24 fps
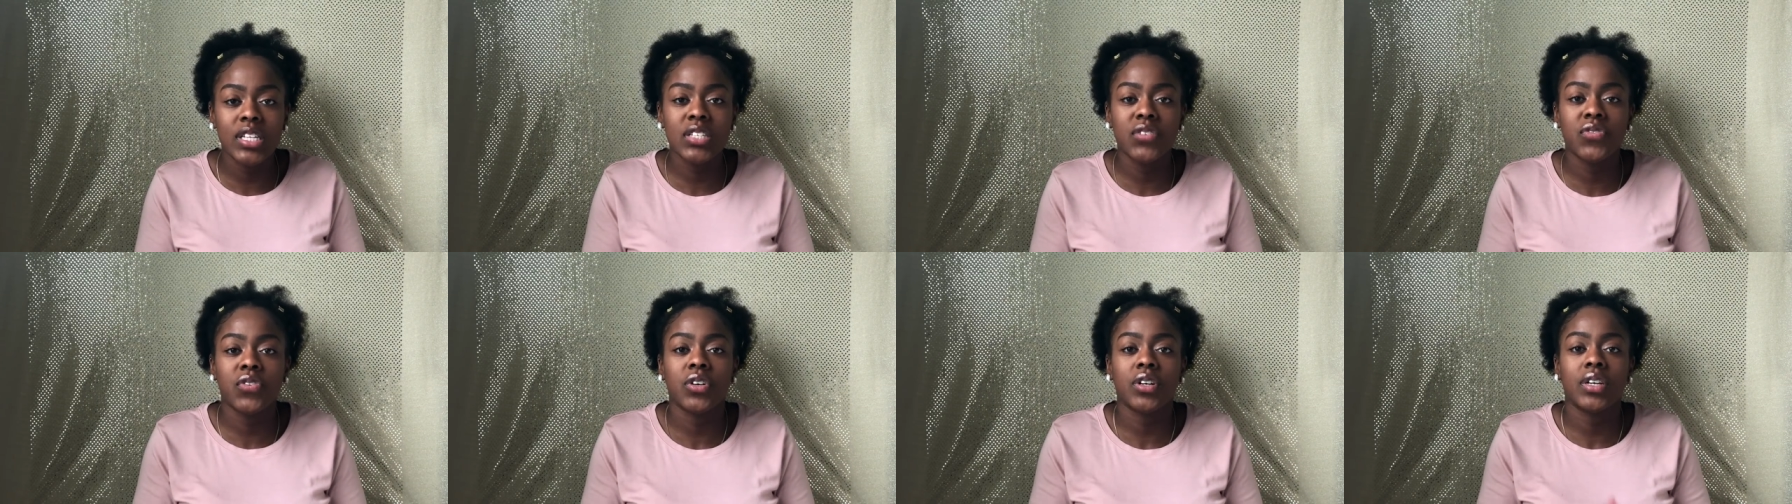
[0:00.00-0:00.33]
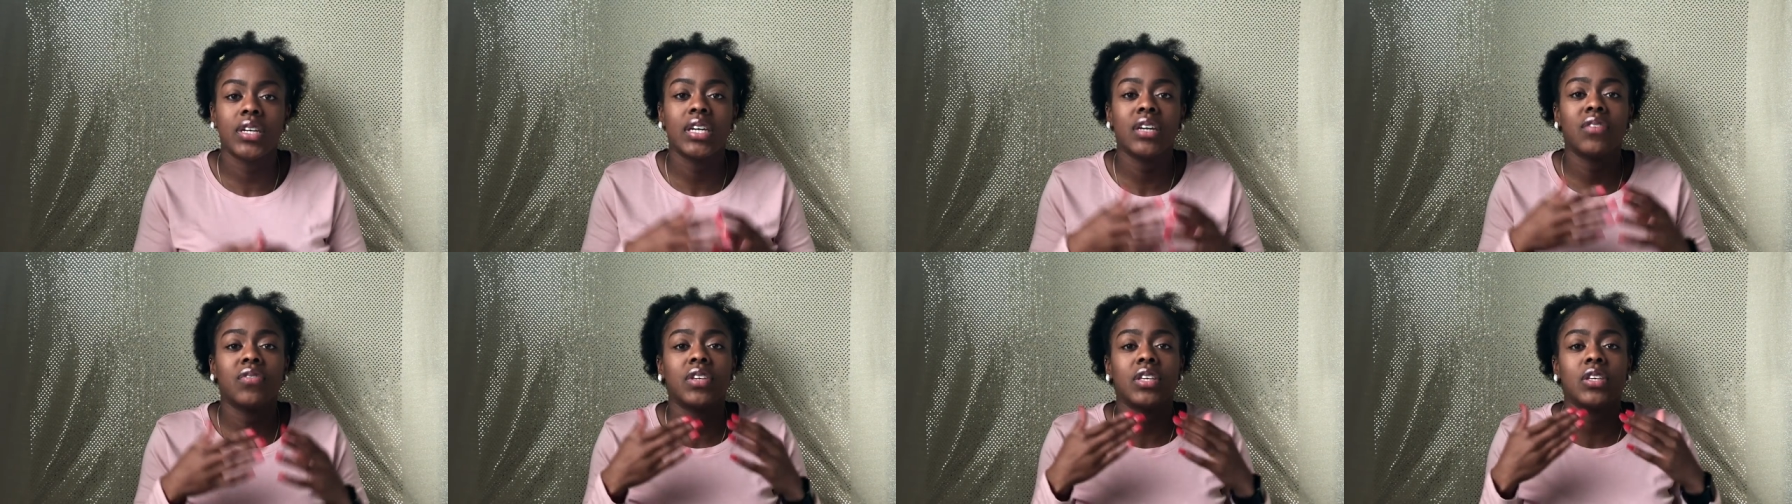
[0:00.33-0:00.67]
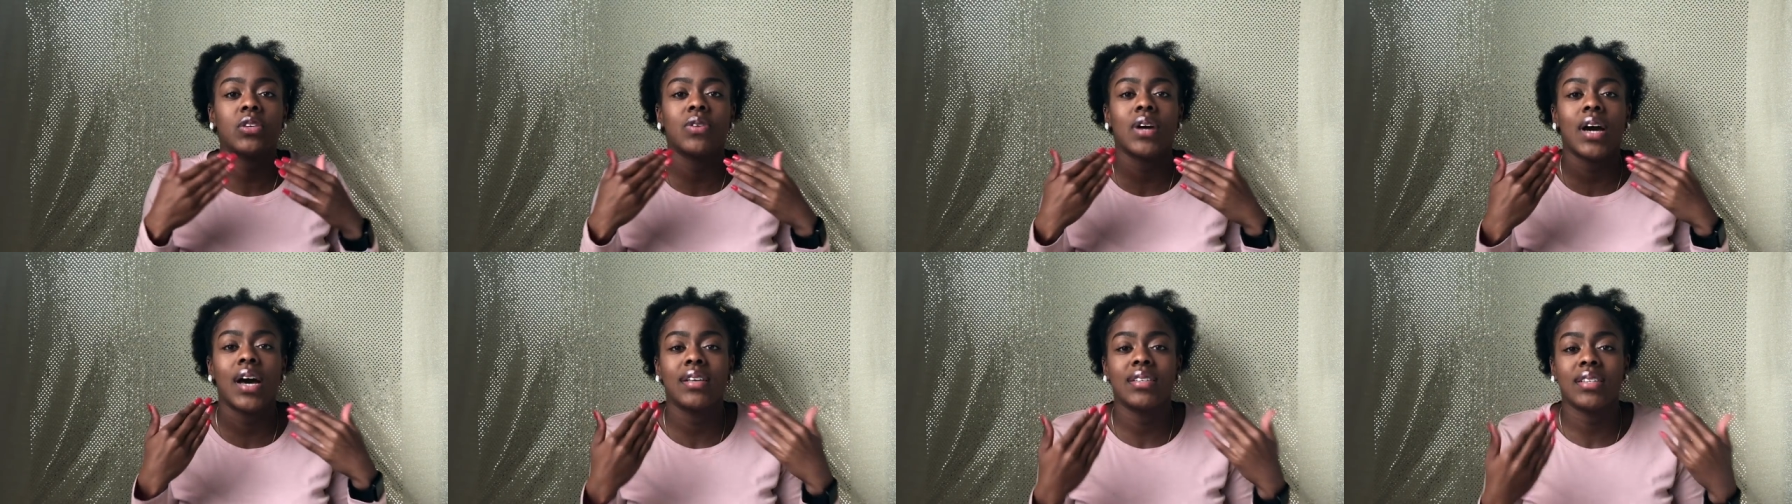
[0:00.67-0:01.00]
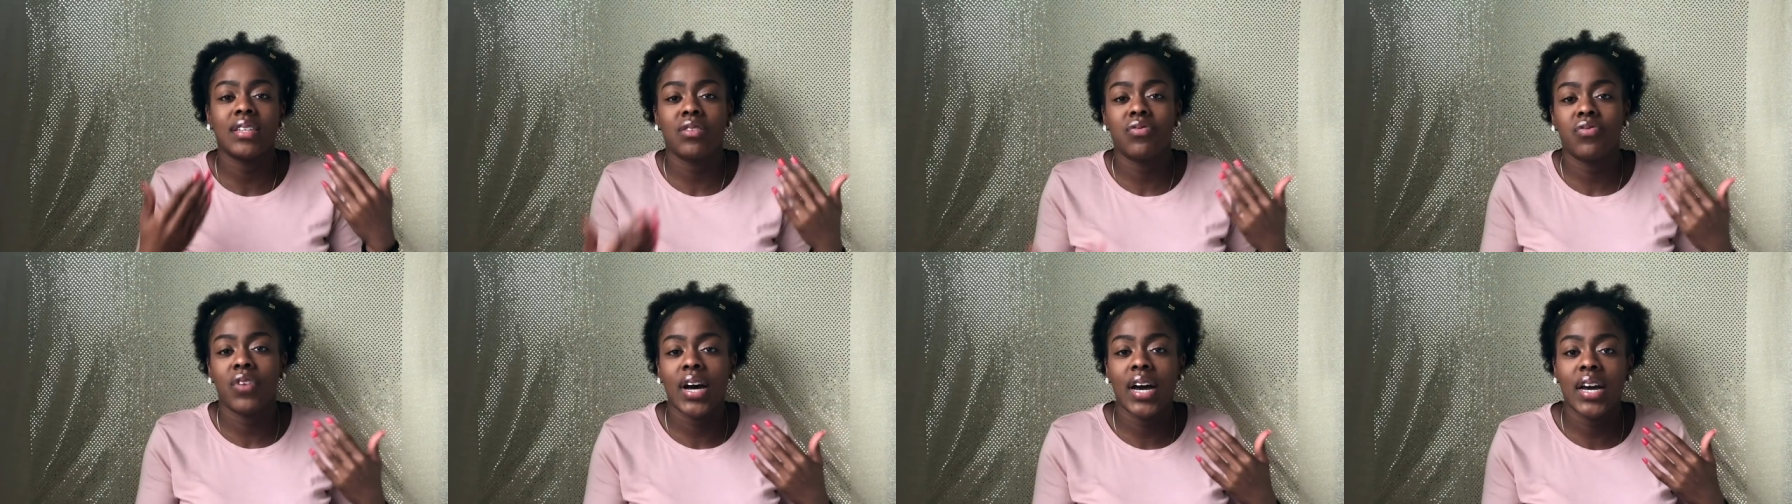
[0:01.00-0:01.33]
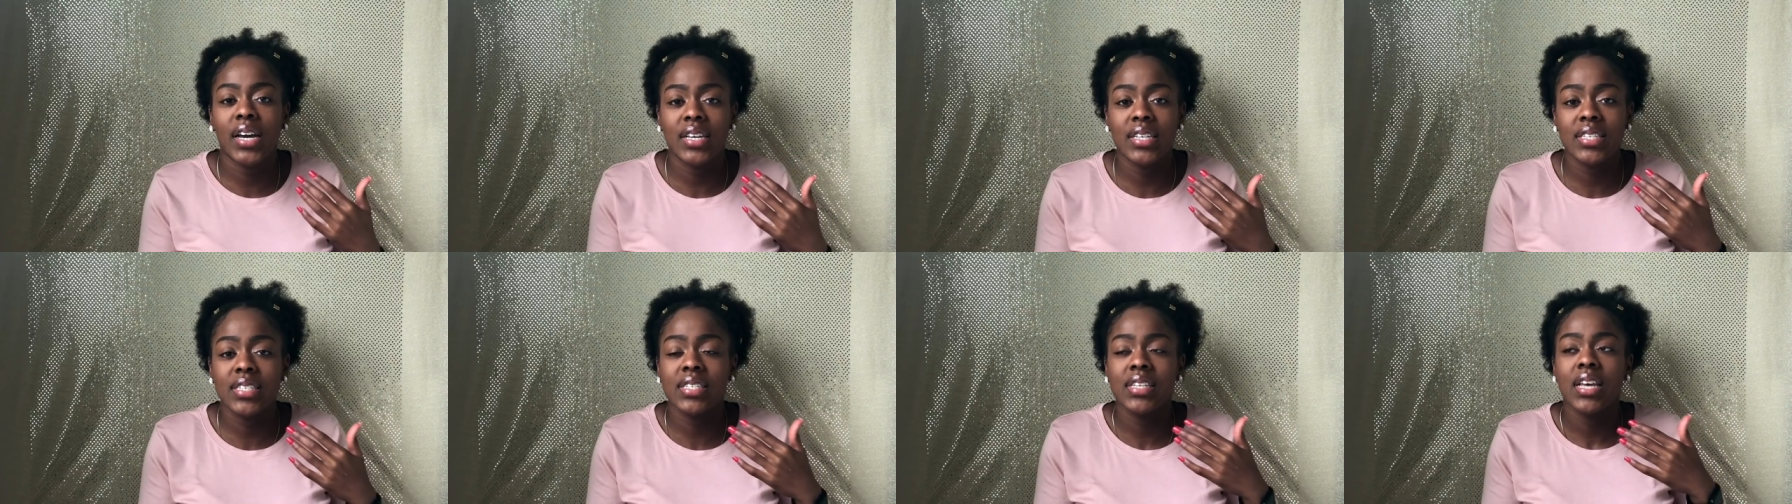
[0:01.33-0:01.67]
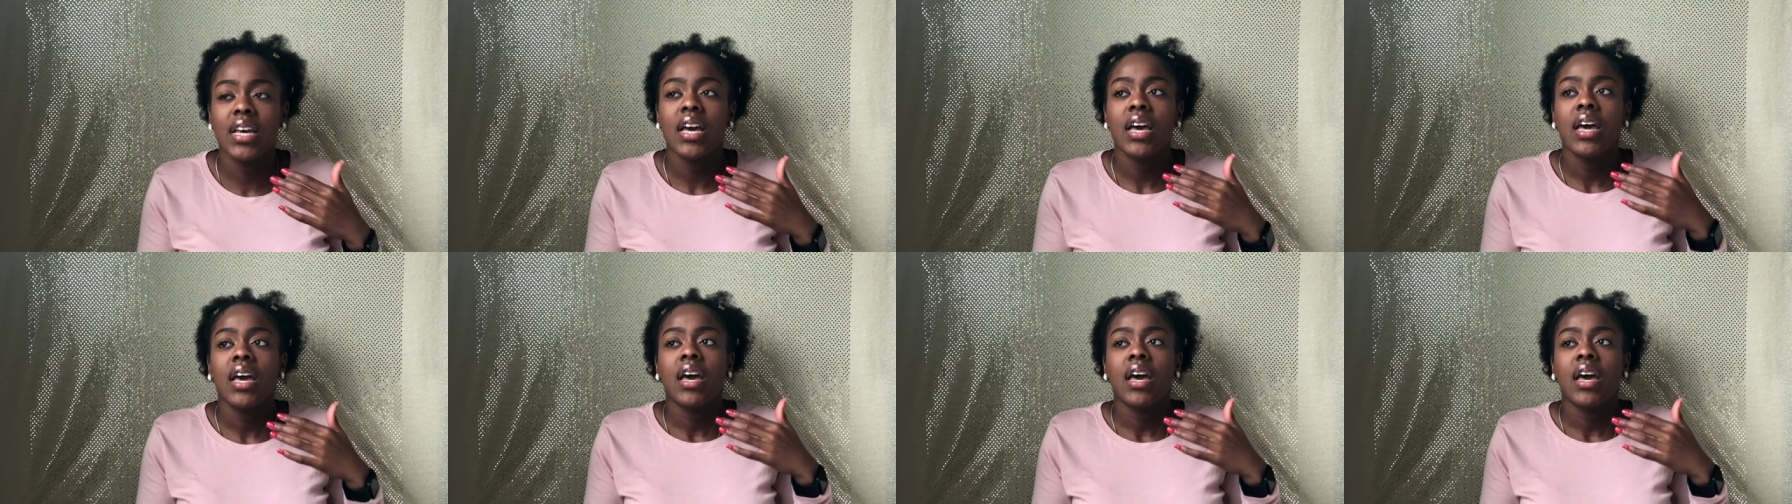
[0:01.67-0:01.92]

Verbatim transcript: It's for giving you guys advice,